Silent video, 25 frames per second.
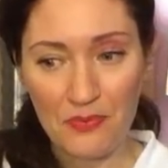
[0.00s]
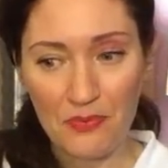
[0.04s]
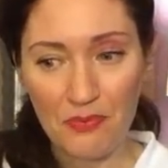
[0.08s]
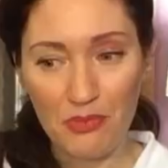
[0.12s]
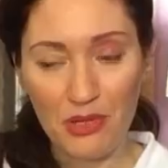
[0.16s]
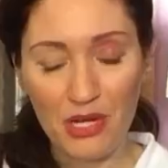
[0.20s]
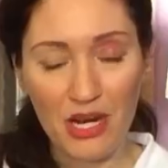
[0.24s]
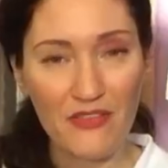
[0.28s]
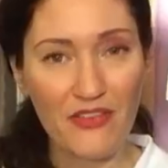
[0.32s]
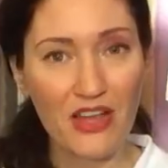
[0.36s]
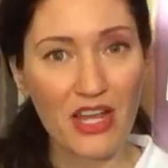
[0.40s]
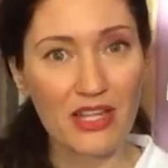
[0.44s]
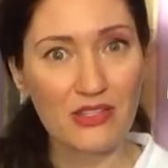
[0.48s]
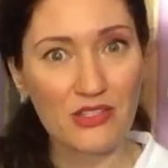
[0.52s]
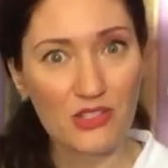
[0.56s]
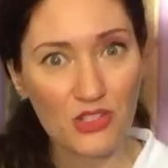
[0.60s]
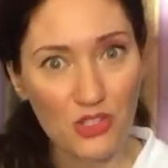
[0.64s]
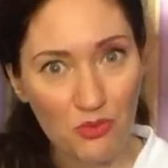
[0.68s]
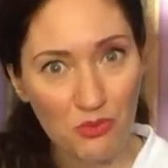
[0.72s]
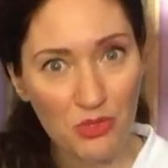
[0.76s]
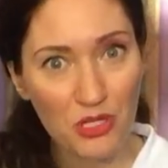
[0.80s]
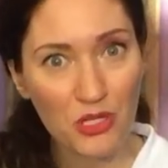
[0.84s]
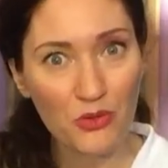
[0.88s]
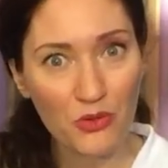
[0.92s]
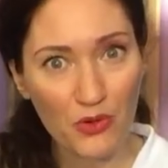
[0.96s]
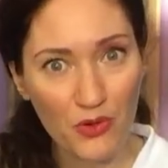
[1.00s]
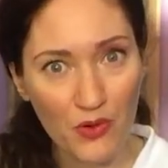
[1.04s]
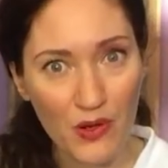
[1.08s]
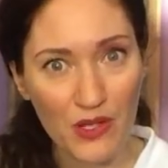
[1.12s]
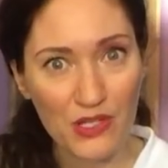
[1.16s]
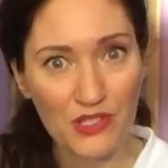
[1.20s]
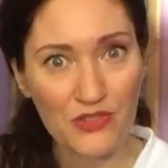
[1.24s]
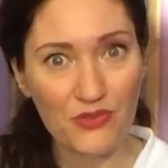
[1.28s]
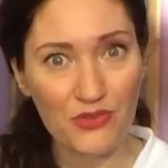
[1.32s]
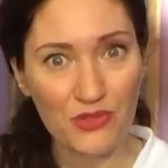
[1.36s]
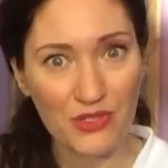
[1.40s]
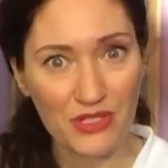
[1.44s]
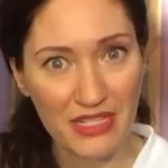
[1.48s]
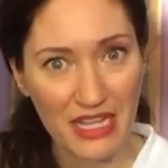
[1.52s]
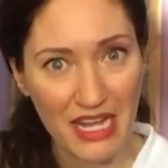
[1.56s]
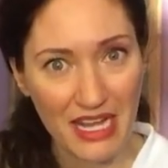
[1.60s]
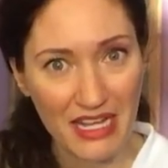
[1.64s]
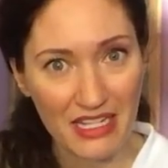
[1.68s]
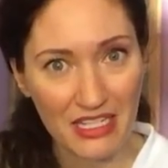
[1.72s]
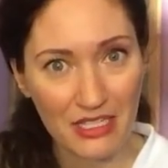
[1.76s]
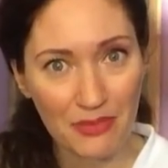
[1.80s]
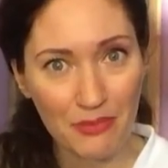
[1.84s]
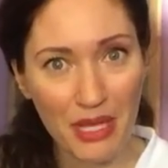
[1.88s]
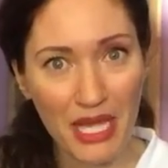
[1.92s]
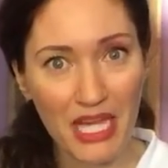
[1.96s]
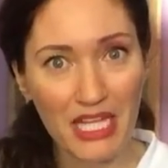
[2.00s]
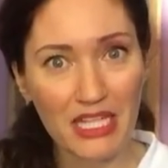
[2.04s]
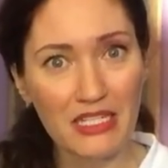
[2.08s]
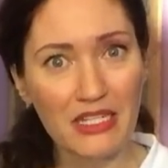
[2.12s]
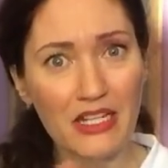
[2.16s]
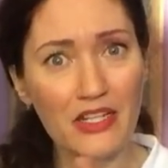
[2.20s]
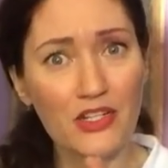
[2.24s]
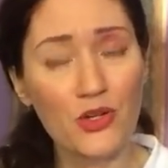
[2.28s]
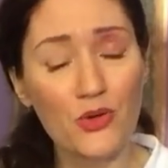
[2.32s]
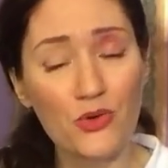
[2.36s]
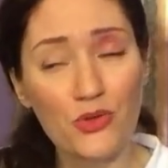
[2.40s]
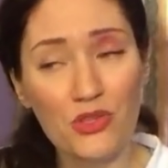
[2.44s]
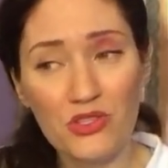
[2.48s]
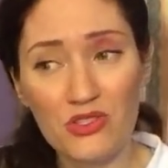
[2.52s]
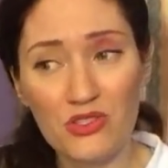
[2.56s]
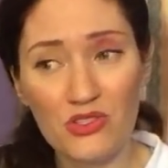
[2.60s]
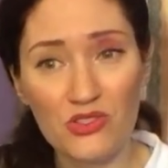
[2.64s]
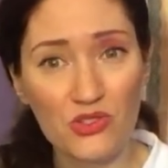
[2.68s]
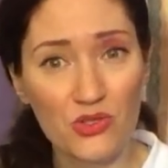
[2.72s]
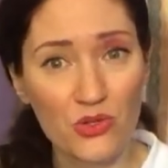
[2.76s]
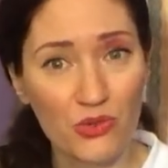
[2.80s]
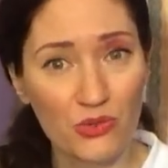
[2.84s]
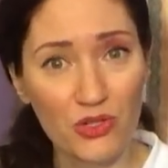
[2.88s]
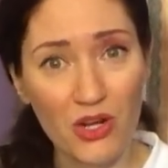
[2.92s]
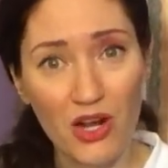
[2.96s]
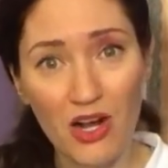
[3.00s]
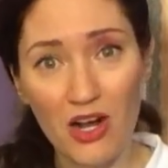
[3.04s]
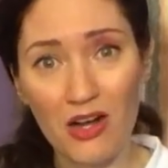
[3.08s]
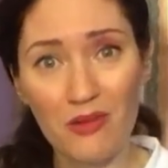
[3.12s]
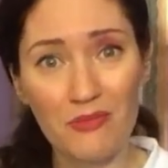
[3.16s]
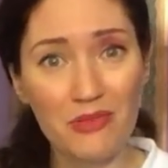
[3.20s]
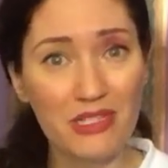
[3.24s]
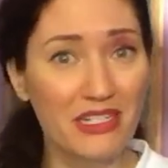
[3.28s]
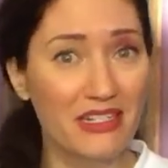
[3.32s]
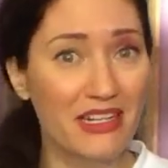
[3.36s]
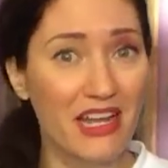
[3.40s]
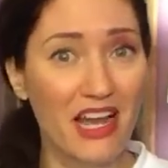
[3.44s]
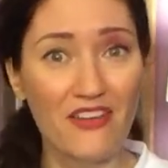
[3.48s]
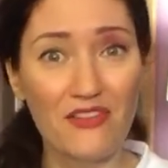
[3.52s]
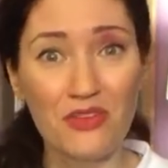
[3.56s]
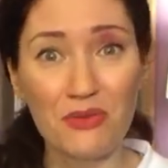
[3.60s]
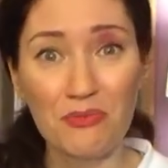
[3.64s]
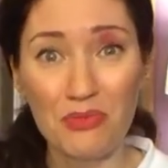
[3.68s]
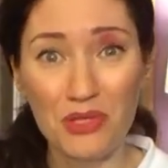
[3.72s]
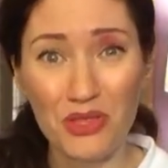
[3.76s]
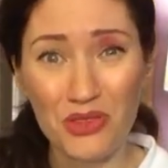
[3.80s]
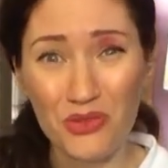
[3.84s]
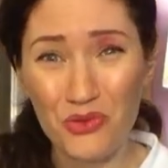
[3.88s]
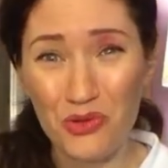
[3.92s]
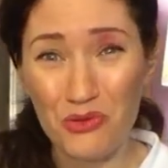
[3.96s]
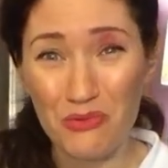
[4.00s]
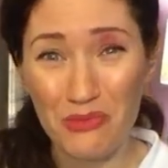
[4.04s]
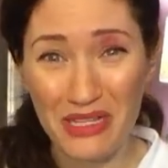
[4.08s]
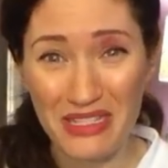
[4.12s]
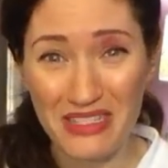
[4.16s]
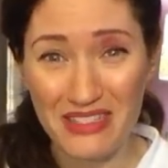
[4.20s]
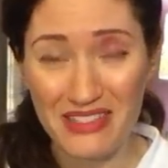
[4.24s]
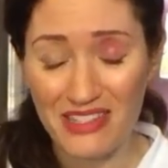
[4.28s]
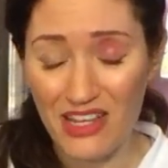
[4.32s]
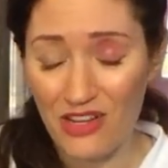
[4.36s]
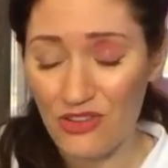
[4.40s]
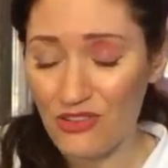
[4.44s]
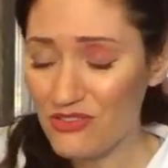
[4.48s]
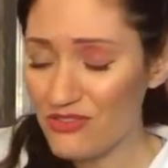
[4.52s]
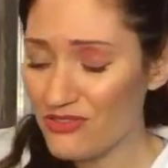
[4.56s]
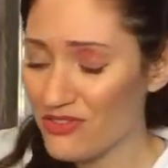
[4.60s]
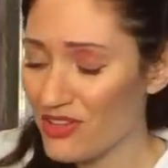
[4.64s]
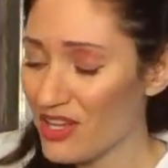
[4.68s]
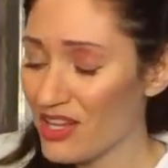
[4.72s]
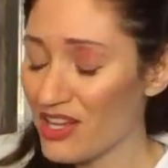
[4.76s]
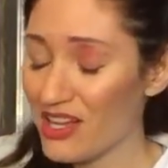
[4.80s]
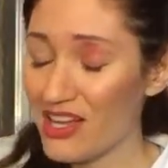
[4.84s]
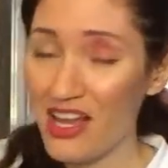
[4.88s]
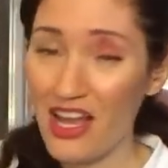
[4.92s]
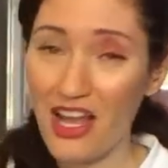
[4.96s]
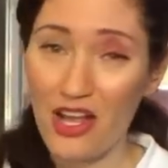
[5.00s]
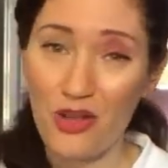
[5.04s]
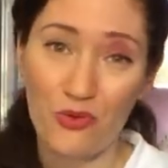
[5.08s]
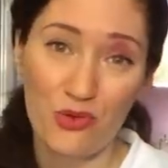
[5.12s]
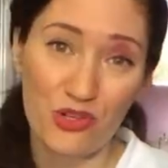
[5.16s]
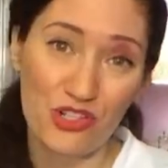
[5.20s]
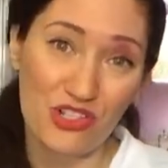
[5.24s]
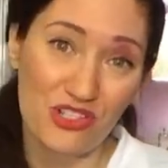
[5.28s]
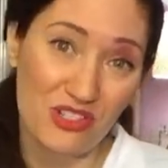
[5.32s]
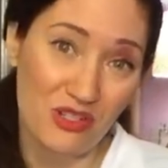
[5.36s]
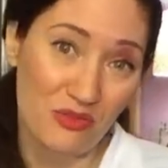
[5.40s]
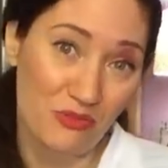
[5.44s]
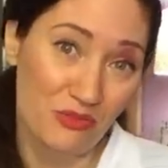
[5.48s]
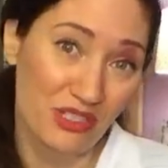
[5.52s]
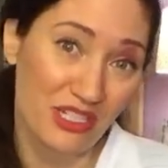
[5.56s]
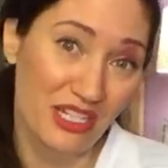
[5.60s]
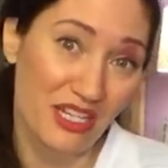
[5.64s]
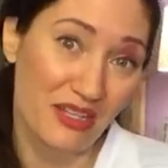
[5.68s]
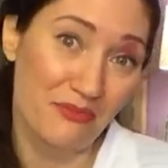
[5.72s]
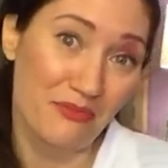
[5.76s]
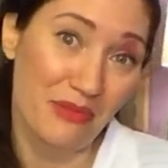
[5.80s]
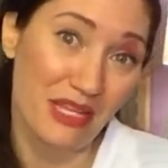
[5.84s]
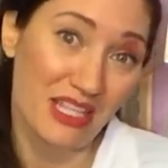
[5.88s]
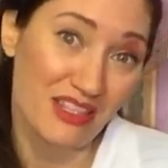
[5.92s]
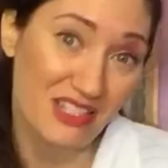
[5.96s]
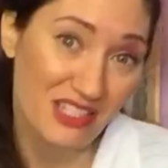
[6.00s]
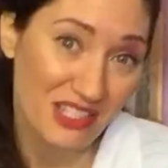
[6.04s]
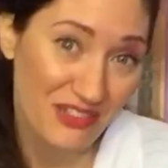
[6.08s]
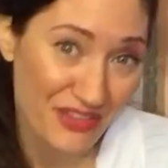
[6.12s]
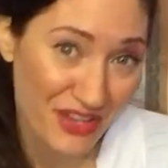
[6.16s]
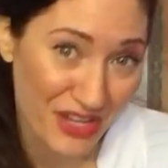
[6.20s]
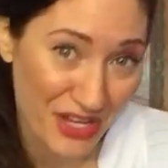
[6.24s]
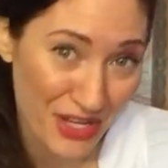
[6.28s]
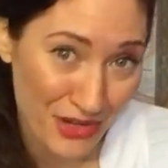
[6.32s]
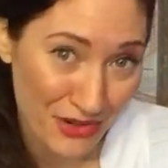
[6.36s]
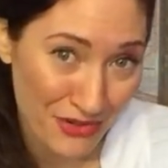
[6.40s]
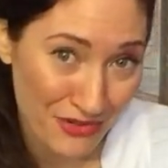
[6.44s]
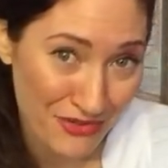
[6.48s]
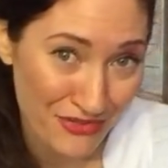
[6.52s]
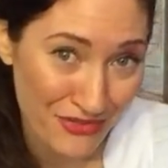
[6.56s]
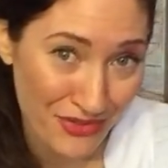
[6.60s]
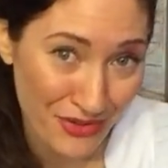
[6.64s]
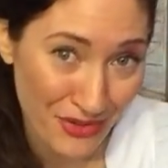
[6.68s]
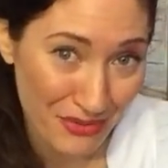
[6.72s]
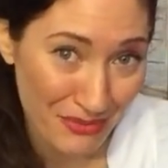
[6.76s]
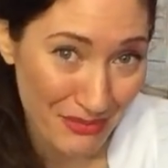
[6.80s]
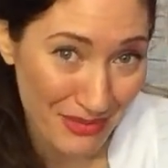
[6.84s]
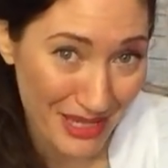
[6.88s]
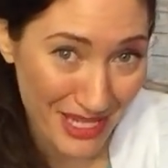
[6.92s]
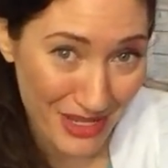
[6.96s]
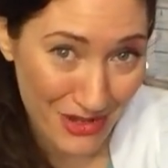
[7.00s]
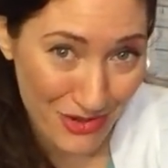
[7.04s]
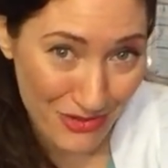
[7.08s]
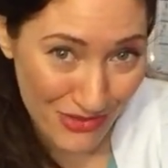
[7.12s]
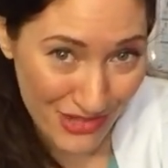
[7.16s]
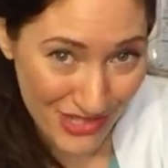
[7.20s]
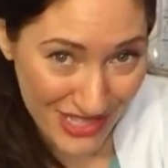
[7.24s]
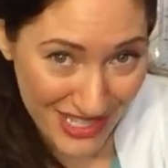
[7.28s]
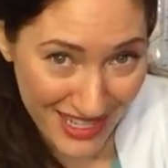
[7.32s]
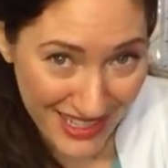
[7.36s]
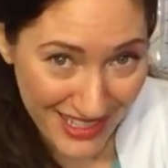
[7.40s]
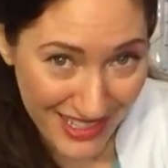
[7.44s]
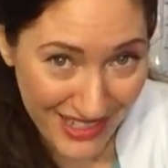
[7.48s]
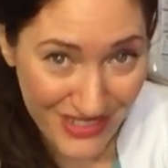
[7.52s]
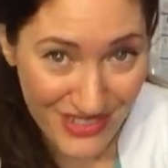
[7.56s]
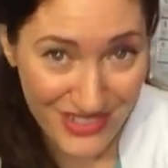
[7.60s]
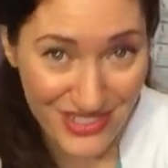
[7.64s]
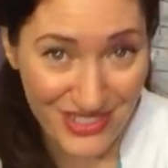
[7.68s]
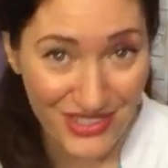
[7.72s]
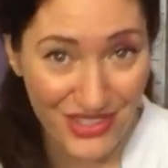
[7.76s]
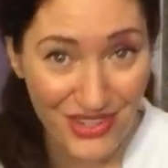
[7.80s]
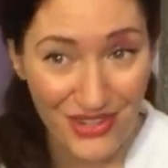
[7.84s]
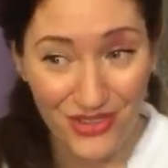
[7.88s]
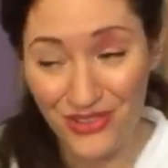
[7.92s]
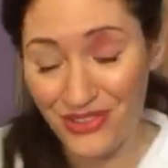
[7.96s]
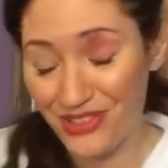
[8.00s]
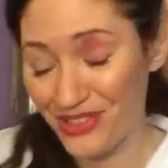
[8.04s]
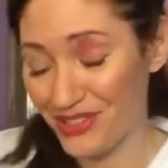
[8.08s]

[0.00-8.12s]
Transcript: but I've had so many requests for sciatic pain, and I know this is so common, and having been through it myself, I wish someone had made this video for me over 10 years ago.